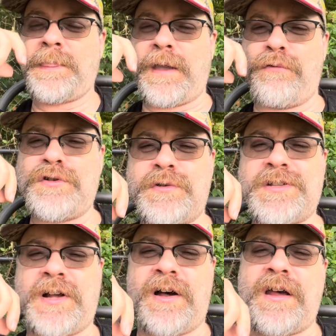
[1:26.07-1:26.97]
which
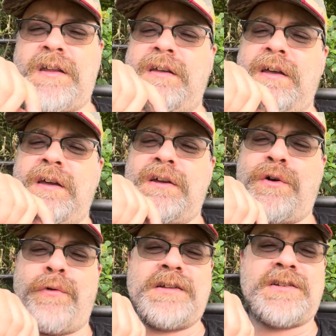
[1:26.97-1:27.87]
was on
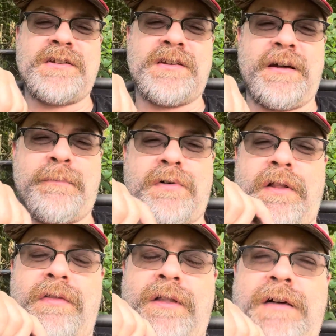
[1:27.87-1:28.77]
question number
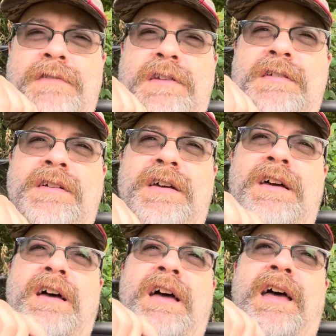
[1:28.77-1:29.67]
11.
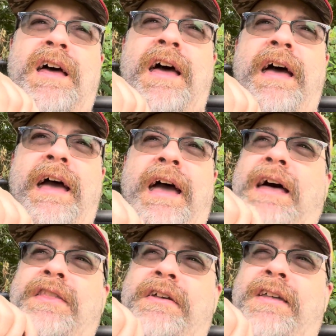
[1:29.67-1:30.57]

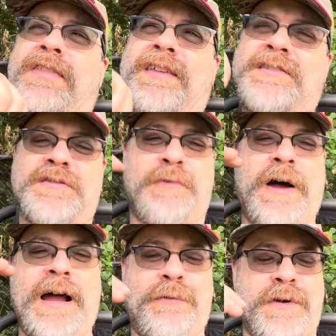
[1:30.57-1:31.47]
And this is
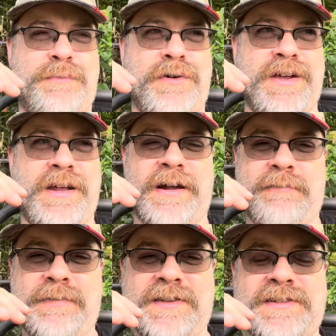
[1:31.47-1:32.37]
why I wanted to bring it
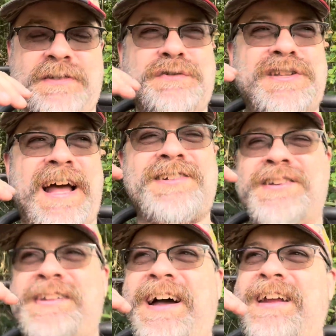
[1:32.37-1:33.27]
up, because it was
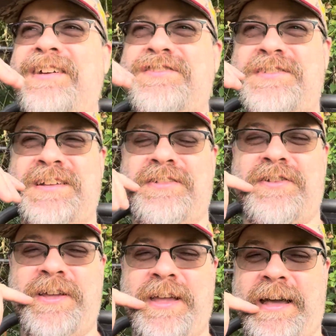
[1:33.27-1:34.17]
actually kind of interesting
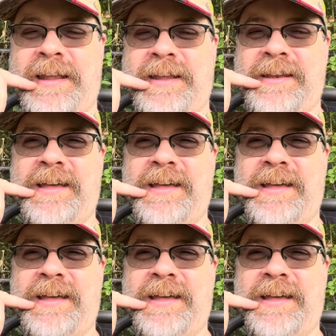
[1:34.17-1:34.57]
looking at it.